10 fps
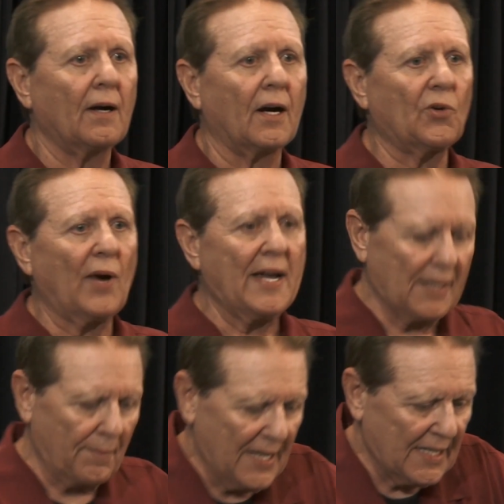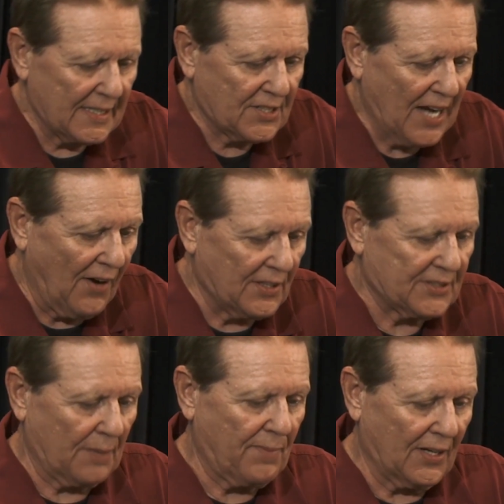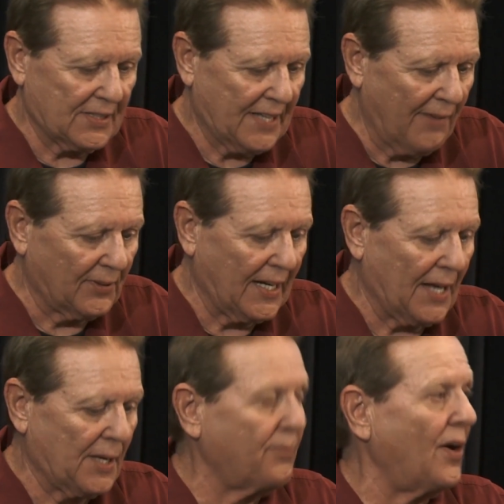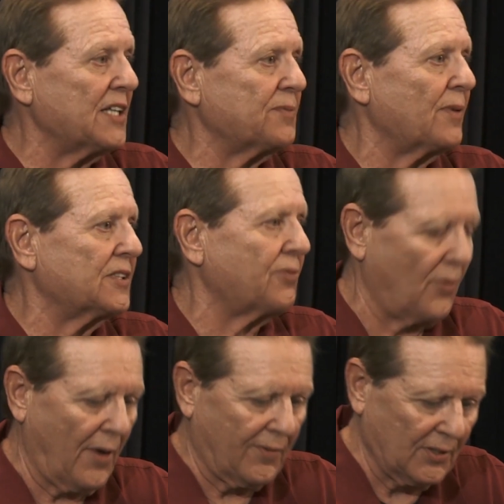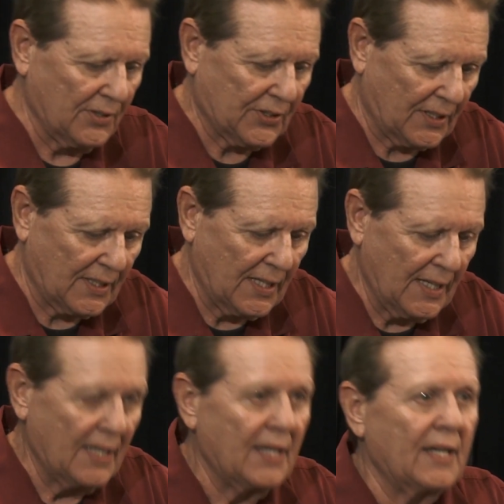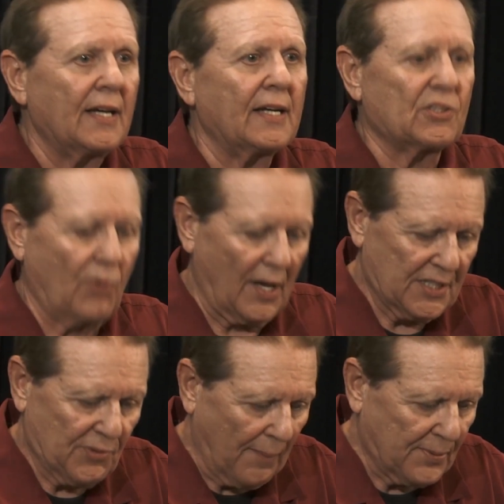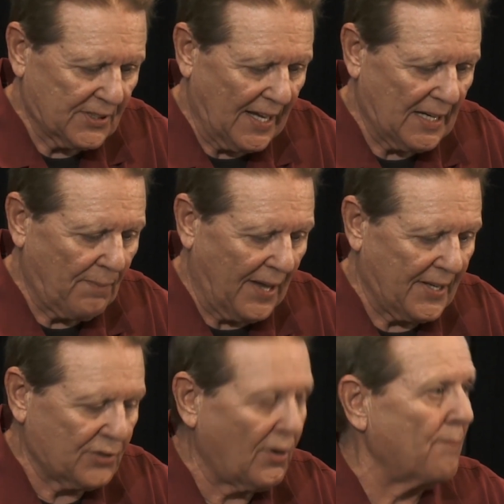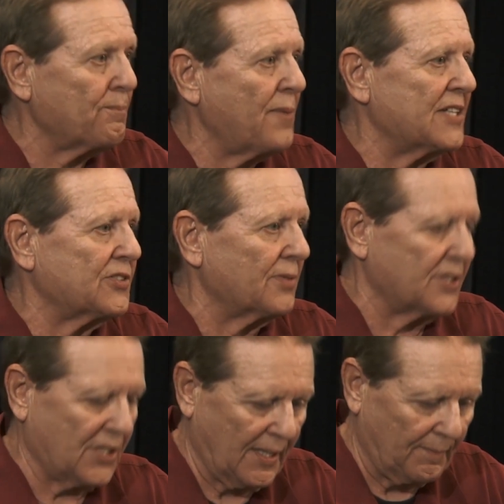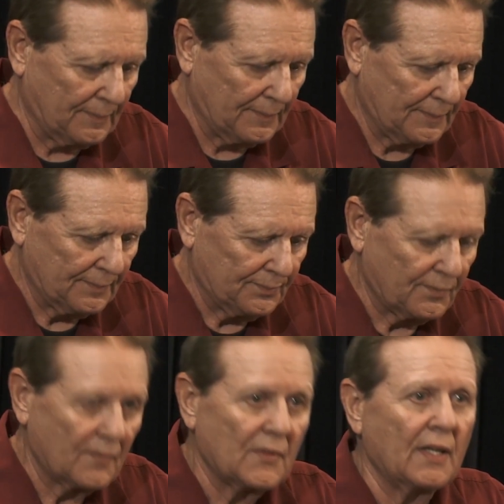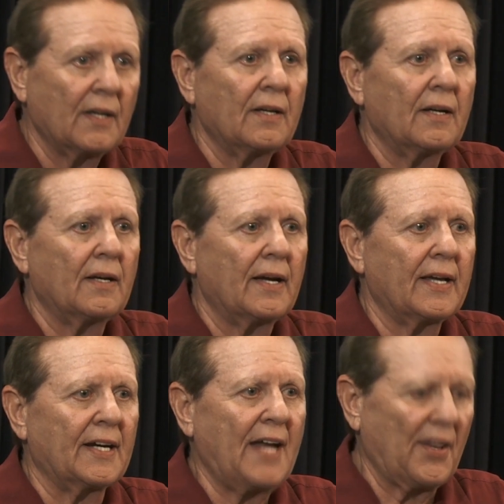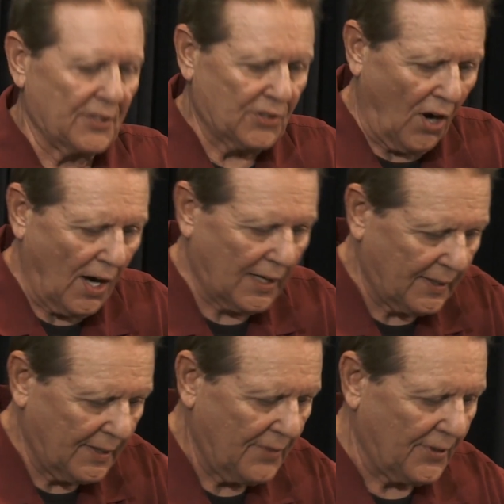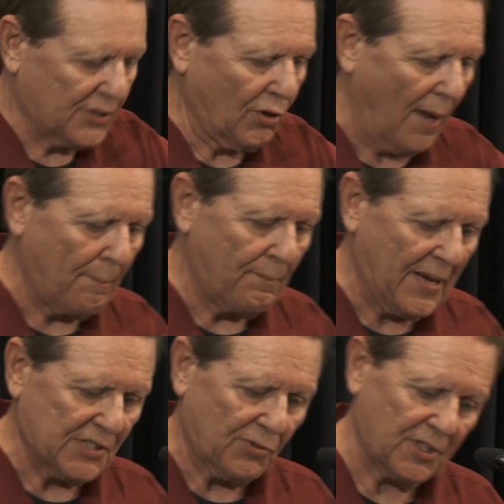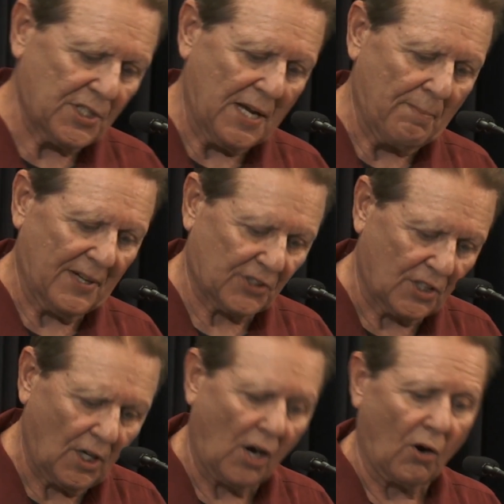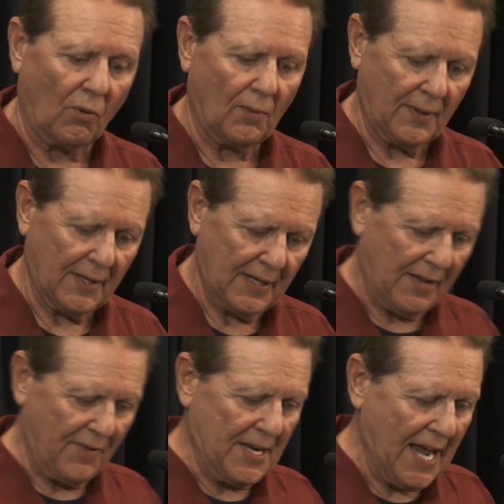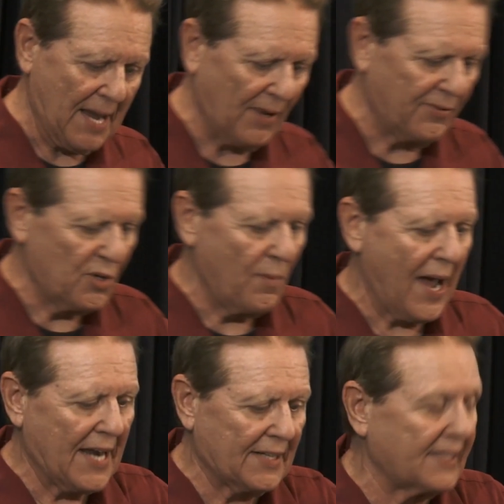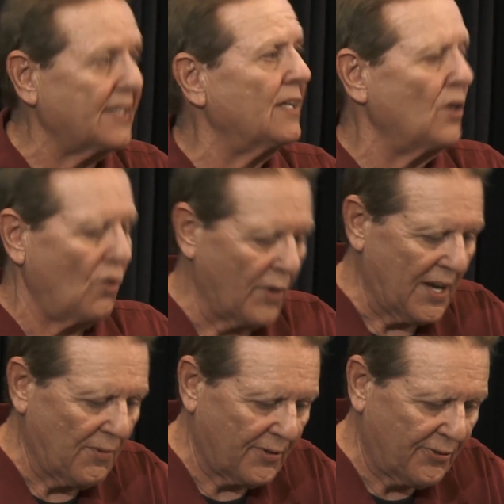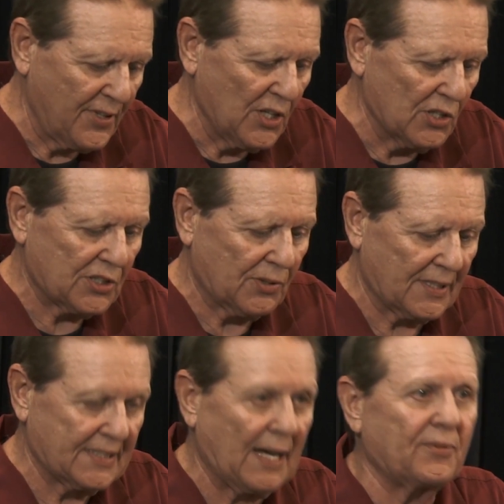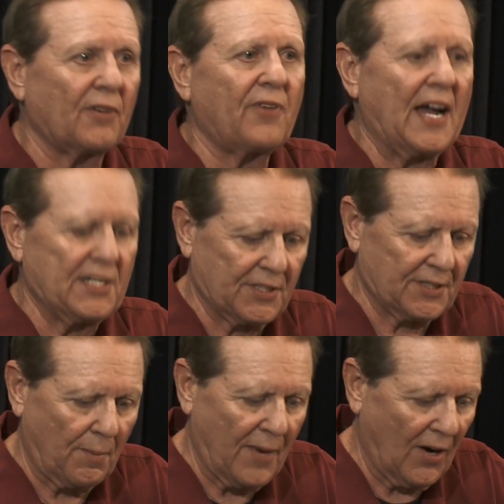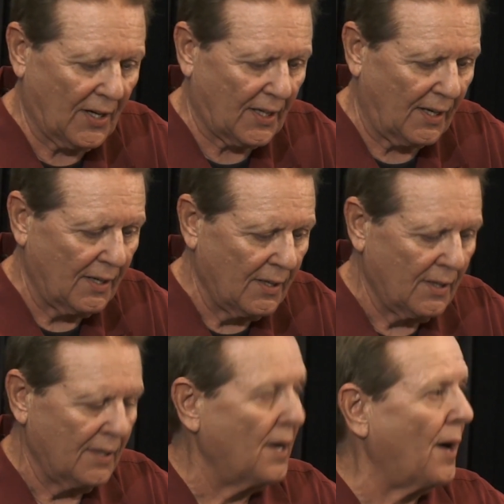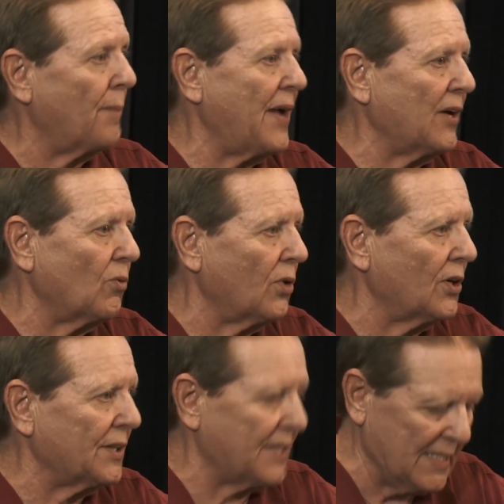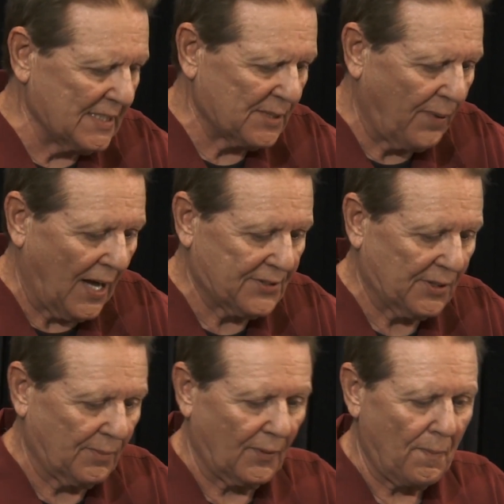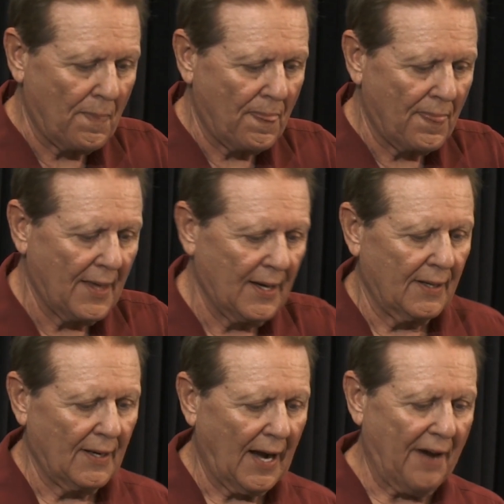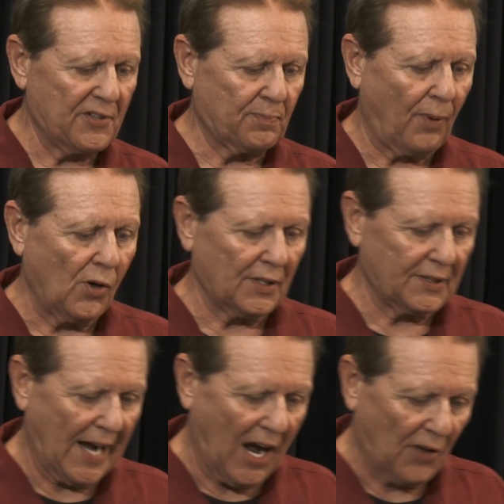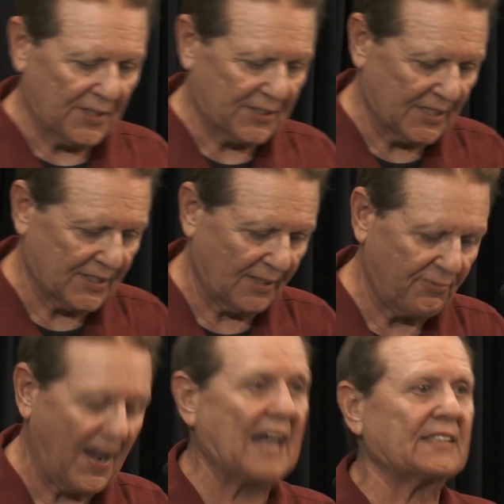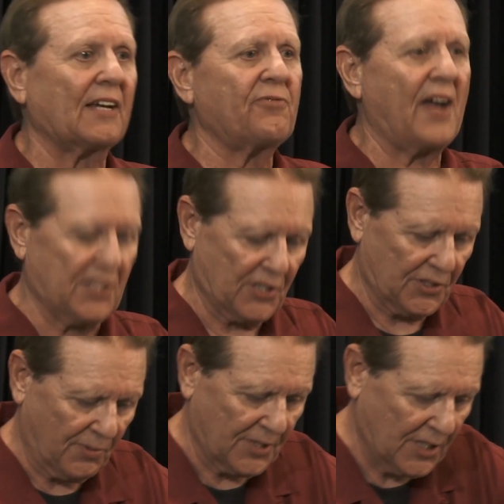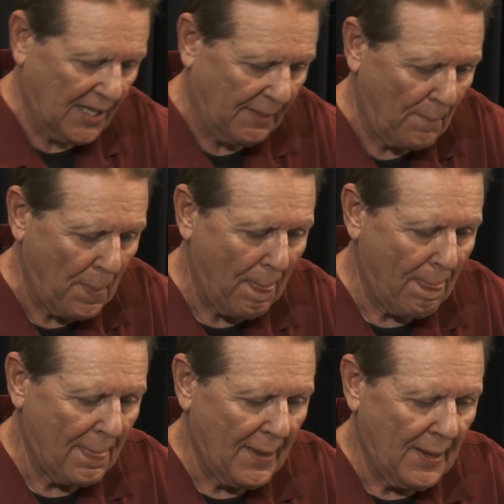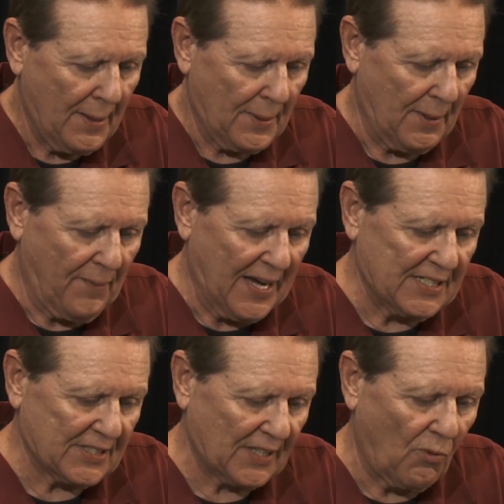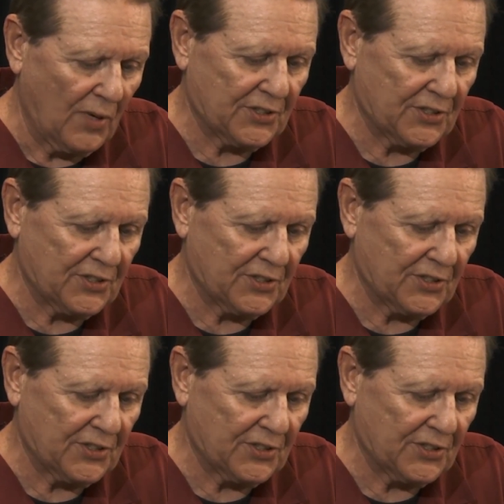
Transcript: A great immediate challenge that bears heavily on the prospects for revolution is what is represented by the Trump-Pence regime. In another talk, the Trump-Pence regime must go. In the name of humanity, we refuse to accept a fascist America. A better world is possible. I have spoken to how this is in fact a fascist regime, the basis on